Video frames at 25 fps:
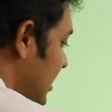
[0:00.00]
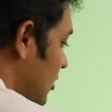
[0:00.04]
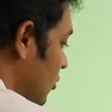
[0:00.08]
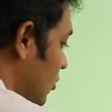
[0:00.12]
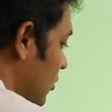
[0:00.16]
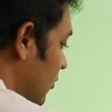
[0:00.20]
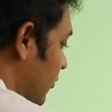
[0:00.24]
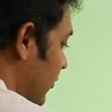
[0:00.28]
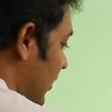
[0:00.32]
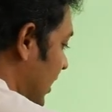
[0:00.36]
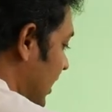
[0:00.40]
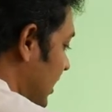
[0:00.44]
you
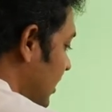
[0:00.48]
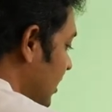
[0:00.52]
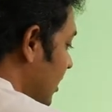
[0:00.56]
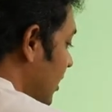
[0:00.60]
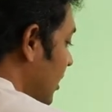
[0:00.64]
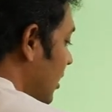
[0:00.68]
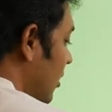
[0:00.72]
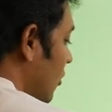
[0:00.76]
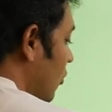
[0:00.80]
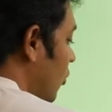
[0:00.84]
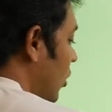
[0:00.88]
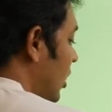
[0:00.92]
to find
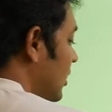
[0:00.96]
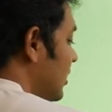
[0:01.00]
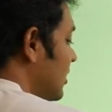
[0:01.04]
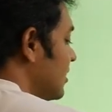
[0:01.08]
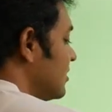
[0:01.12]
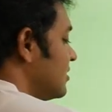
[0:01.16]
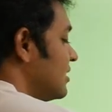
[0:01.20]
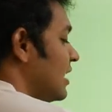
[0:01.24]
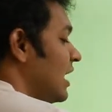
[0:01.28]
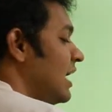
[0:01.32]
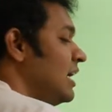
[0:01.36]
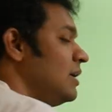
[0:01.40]
what
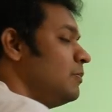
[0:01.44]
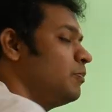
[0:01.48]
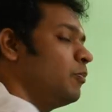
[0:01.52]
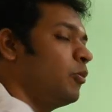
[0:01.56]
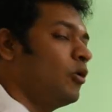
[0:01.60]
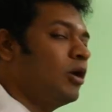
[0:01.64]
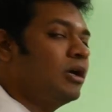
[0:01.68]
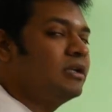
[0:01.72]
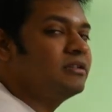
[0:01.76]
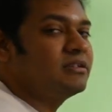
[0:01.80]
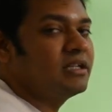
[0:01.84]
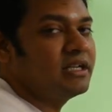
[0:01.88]
is
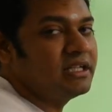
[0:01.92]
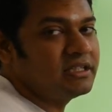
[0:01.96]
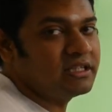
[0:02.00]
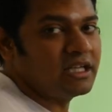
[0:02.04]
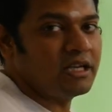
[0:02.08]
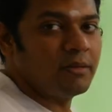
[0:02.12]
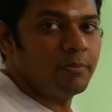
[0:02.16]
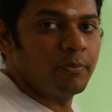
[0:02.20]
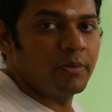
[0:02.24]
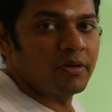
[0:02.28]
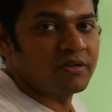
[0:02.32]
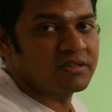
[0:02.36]

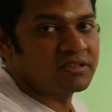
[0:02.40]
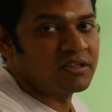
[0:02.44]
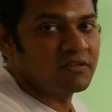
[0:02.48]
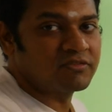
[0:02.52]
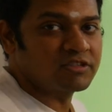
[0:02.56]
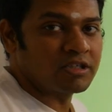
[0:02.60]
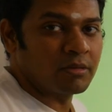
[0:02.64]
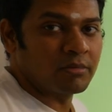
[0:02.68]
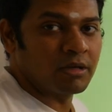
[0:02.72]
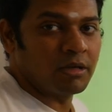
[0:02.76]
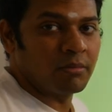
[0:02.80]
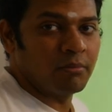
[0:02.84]
8.33% of
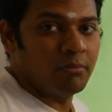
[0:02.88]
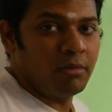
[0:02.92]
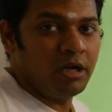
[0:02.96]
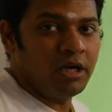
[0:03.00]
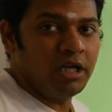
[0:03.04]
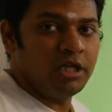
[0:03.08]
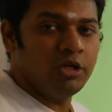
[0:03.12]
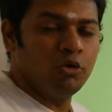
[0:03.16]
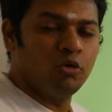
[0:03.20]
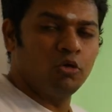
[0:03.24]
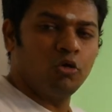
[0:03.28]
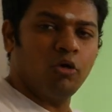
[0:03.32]
some
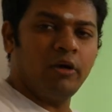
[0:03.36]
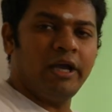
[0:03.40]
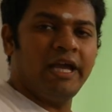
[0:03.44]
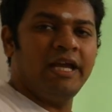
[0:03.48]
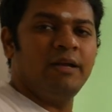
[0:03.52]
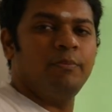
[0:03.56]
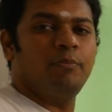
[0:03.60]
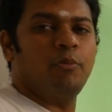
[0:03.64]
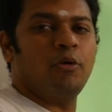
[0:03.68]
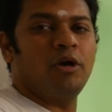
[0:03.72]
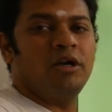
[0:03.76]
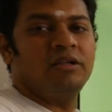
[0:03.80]
number, you know
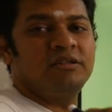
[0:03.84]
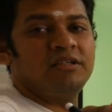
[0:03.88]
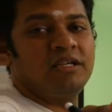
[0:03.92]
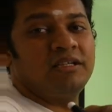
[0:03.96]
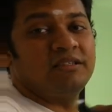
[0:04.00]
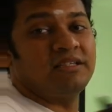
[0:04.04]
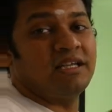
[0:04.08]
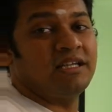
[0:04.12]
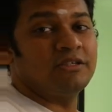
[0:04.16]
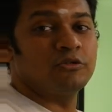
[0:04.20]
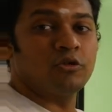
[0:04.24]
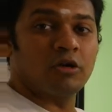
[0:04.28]

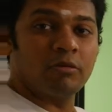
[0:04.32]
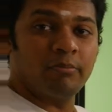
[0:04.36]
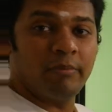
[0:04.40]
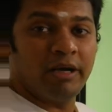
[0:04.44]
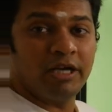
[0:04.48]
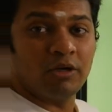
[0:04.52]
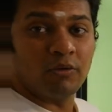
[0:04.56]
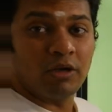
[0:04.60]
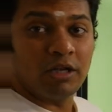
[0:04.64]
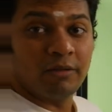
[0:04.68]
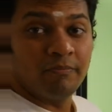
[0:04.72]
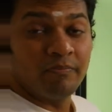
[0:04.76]
8.33 is 1 by
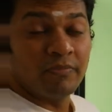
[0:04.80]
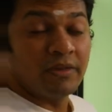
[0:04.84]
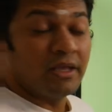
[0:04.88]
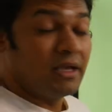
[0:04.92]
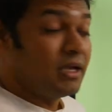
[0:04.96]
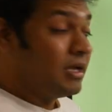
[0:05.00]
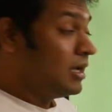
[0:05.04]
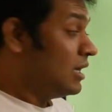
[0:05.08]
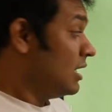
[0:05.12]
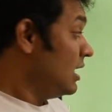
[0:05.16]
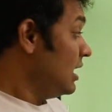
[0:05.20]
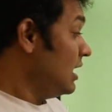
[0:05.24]
12.
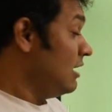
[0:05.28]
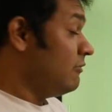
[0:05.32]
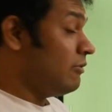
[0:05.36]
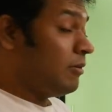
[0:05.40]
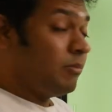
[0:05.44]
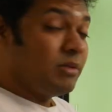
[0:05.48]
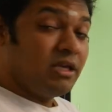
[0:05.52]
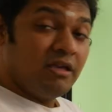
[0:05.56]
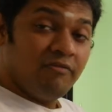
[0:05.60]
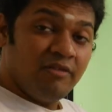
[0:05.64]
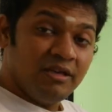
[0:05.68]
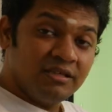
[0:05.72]
If
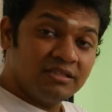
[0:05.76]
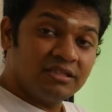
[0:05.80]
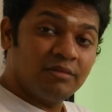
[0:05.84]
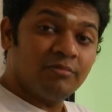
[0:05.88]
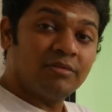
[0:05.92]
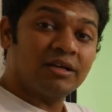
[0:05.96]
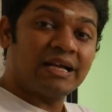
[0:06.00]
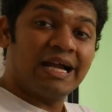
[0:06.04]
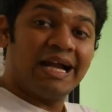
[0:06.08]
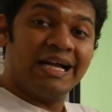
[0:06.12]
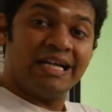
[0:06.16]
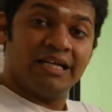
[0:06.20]
I'm giving some
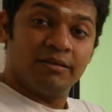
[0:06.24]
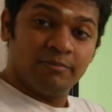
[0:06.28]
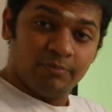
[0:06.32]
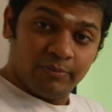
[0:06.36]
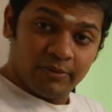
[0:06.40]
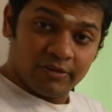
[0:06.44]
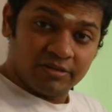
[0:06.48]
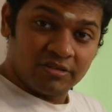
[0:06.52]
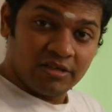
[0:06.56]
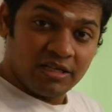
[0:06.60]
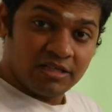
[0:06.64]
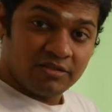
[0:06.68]
random
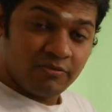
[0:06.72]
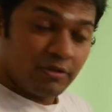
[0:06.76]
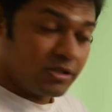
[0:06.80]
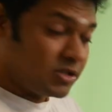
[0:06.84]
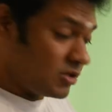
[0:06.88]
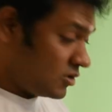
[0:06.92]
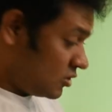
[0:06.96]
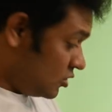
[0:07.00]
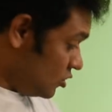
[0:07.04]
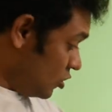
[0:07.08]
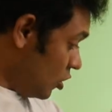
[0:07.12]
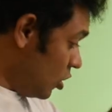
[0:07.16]
percentage, which
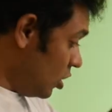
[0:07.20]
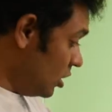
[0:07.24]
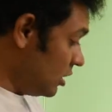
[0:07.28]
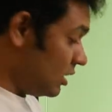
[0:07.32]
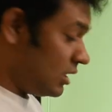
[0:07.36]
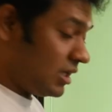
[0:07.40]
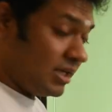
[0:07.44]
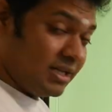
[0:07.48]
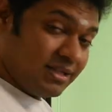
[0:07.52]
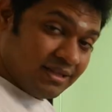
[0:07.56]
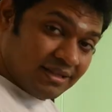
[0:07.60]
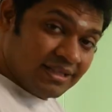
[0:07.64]
is
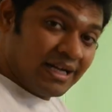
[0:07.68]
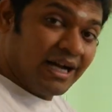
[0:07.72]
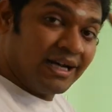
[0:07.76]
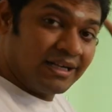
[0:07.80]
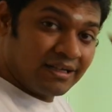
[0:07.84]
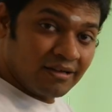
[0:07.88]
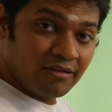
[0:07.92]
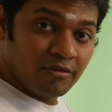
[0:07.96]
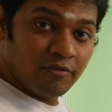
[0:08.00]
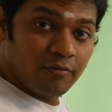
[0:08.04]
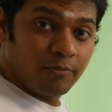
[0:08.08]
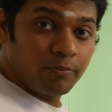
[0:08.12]
not in
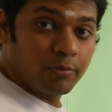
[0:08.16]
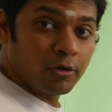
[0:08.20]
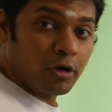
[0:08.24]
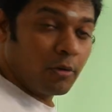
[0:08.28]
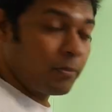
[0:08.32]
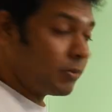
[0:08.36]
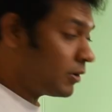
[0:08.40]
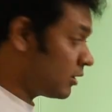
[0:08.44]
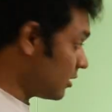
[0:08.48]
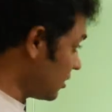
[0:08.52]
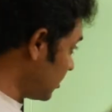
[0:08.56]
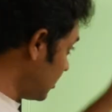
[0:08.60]
that
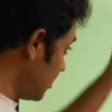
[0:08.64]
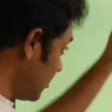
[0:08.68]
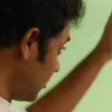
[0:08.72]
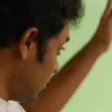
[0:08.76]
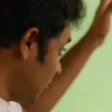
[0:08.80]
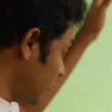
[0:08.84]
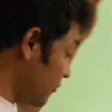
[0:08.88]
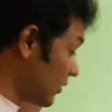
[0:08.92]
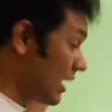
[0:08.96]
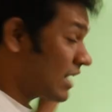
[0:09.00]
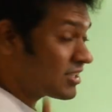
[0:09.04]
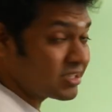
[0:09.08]
proper
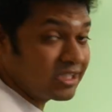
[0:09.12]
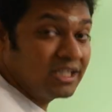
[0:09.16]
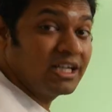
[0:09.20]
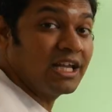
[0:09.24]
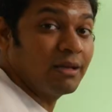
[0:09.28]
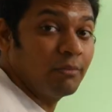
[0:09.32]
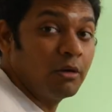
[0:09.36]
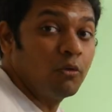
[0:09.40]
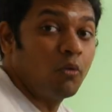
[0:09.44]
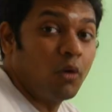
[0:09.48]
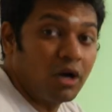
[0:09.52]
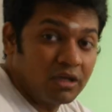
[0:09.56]
fraction
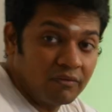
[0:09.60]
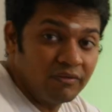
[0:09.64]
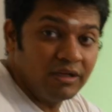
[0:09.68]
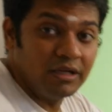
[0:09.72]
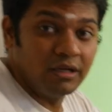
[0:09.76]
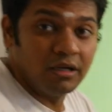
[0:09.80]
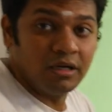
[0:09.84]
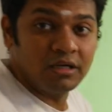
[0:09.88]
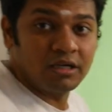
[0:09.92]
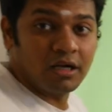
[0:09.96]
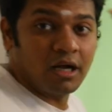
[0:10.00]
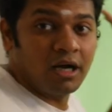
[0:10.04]
table, what we
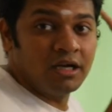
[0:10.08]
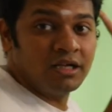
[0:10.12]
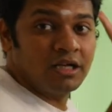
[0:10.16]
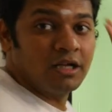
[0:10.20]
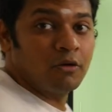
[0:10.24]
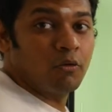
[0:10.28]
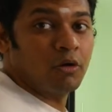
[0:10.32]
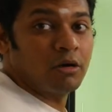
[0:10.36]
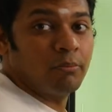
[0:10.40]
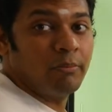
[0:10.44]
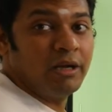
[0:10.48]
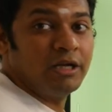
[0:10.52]
learned
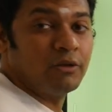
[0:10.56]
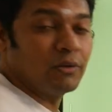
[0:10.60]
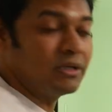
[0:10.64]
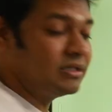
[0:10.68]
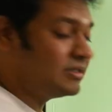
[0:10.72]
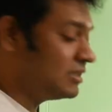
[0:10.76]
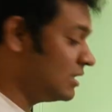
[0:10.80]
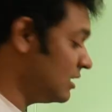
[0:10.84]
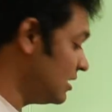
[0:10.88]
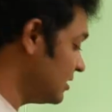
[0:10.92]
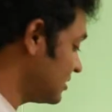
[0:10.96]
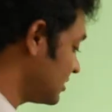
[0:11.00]
until 1 by
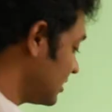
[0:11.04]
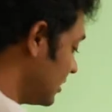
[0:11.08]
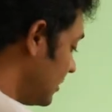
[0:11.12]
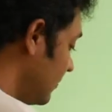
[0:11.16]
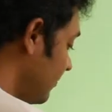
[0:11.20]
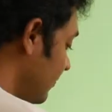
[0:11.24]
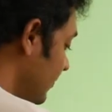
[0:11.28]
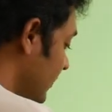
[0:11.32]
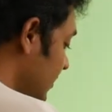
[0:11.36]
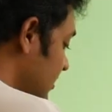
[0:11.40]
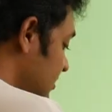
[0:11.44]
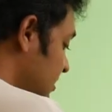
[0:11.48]
12 series.
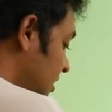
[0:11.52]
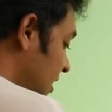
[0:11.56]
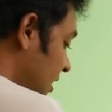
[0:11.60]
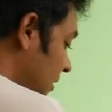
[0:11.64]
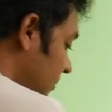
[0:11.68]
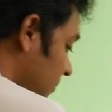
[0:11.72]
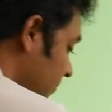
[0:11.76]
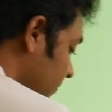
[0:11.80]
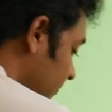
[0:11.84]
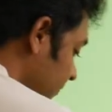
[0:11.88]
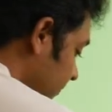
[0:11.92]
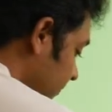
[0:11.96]
Say,